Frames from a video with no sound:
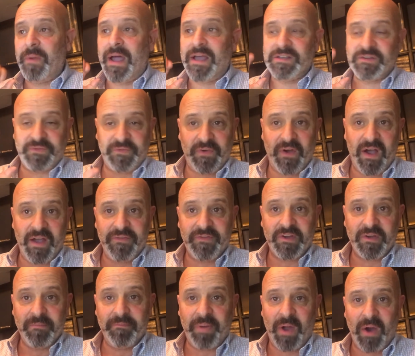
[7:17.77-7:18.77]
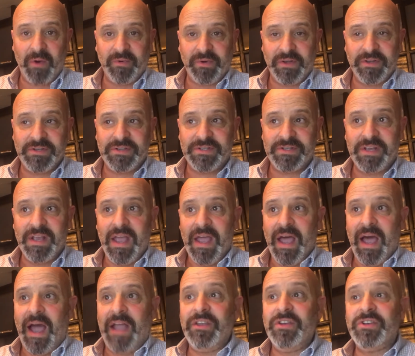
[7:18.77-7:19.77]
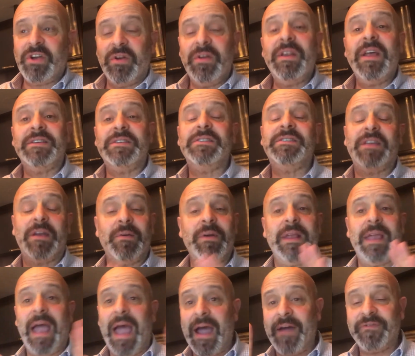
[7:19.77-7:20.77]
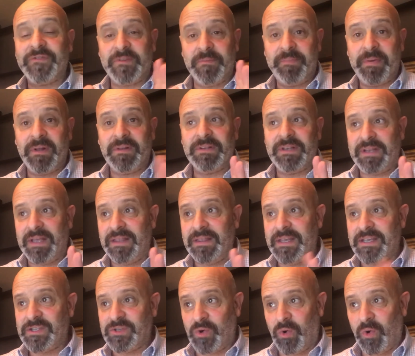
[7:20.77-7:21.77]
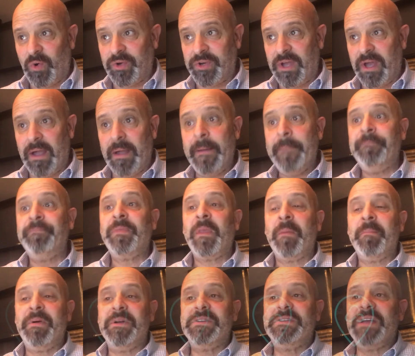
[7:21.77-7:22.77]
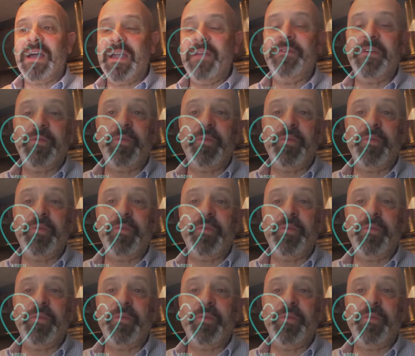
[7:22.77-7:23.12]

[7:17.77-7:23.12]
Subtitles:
has 5 components and you don't necessarily have to build it in this order, but David